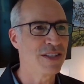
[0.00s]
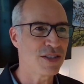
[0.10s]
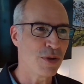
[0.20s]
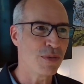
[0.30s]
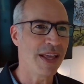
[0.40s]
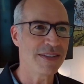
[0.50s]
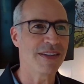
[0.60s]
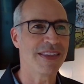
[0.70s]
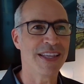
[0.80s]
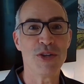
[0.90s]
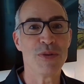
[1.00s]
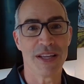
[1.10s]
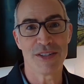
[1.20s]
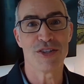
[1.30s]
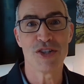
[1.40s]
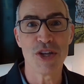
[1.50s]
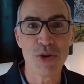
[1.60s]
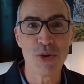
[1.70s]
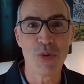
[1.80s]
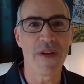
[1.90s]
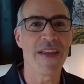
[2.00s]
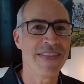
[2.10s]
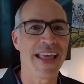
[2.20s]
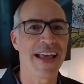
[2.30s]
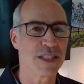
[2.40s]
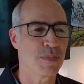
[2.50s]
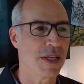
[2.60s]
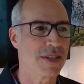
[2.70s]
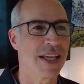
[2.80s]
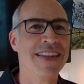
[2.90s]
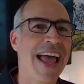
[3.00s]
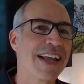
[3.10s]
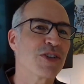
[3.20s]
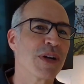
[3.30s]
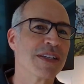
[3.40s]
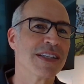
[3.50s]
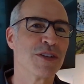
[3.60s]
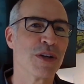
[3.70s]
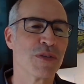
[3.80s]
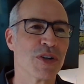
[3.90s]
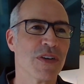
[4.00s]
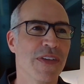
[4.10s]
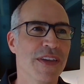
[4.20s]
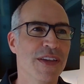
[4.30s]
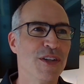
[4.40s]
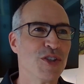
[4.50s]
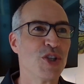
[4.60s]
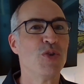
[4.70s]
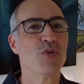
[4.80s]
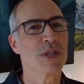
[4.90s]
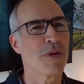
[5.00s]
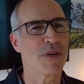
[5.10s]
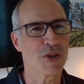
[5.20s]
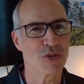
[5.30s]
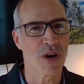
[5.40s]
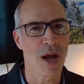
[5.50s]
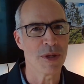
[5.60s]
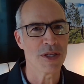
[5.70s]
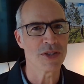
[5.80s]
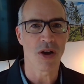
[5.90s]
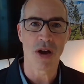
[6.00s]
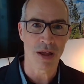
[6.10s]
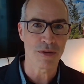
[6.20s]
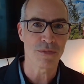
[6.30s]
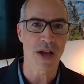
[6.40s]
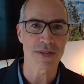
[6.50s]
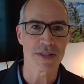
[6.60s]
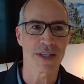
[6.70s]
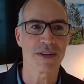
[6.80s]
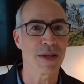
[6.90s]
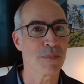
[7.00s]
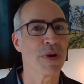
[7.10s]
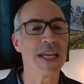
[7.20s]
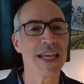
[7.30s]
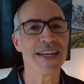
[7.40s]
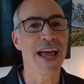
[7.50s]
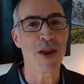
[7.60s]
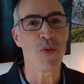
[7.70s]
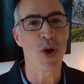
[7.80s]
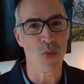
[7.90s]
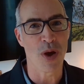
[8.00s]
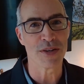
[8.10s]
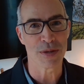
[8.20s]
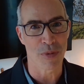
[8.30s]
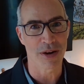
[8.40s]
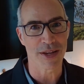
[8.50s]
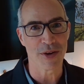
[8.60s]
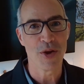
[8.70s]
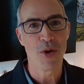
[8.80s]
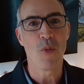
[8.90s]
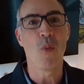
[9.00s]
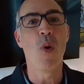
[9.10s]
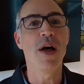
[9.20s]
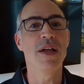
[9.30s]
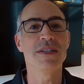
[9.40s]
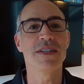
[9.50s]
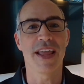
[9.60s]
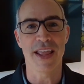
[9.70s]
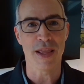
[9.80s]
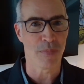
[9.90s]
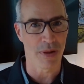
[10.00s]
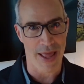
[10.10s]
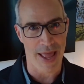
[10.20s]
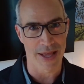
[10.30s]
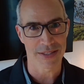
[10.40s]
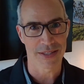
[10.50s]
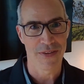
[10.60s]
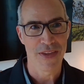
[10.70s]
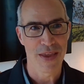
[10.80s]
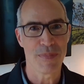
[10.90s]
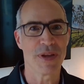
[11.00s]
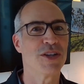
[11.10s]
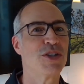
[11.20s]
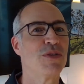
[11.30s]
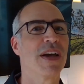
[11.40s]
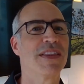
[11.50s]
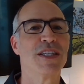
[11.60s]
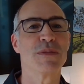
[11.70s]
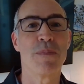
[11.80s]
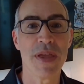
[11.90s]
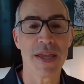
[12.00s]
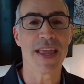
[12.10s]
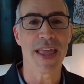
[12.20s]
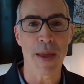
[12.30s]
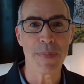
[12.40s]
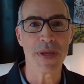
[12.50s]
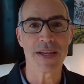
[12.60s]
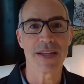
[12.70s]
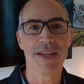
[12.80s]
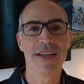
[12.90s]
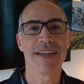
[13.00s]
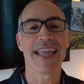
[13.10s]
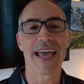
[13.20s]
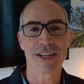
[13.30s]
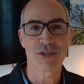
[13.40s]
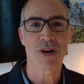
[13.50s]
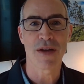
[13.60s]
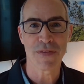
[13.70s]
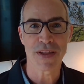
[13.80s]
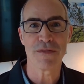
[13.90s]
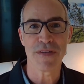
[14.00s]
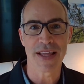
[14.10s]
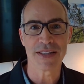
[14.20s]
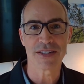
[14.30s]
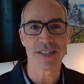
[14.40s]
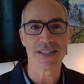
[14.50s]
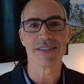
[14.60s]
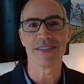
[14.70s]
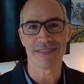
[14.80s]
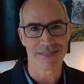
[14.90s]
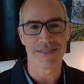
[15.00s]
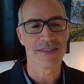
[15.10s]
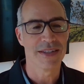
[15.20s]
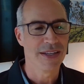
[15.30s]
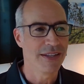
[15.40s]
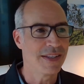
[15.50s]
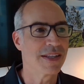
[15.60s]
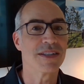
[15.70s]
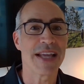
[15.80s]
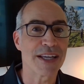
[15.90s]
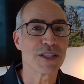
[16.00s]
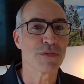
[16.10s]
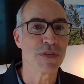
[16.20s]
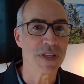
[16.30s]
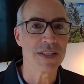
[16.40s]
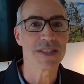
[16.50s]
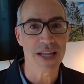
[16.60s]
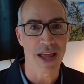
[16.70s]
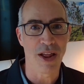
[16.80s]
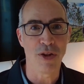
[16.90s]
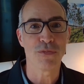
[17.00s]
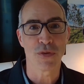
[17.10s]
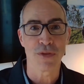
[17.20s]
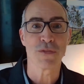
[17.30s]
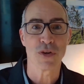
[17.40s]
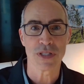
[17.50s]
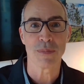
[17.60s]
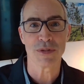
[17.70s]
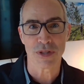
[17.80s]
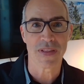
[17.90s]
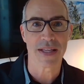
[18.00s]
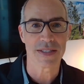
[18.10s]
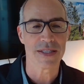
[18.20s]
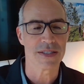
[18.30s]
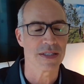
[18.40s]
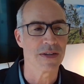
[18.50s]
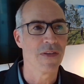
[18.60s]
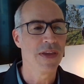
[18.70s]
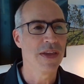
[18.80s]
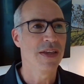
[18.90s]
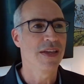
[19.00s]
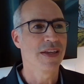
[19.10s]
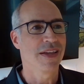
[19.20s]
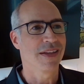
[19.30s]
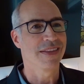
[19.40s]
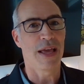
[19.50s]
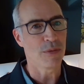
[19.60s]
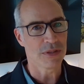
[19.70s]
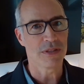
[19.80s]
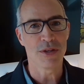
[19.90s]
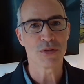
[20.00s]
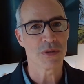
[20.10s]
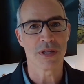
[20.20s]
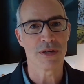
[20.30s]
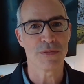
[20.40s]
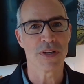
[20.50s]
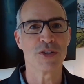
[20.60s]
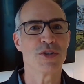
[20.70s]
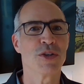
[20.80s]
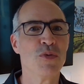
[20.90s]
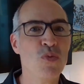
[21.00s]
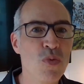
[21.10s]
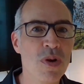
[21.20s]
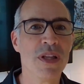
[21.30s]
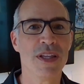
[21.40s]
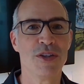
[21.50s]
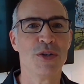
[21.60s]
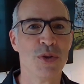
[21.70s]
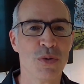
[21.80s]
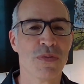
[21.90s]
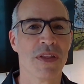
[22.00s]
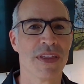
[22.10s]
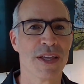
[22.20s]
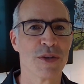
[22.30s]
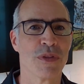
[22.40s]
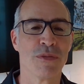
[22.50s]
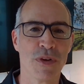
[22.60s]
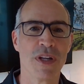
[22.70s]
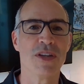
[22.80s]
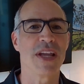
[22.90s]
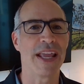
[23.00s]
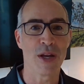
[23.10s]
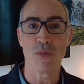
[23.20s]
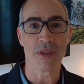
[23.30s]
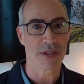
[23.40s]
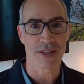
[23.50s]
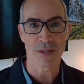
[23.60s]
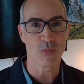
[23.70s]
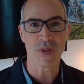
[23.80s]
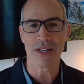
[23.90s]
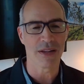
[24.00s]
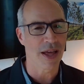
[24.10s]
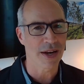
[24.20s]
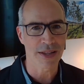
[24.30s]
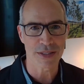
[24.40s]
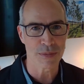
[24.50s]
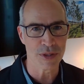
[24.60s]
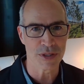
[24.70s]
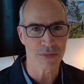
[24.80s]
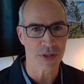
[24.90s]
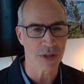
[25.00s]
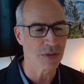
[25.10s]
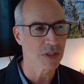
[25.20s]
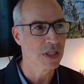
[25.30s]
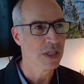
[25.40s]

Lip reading: so that's a thing you get to do in that space. And that translates over to some of our dramas on Fox's Air. Like bringing 911 to market was a blast because you've got these big, epic, catastrophic events, the catastrophe cell for the first episode of that season. Those were a ton of fun because you could really do fun things with the footage and with custom. We did a lot of custom music for those.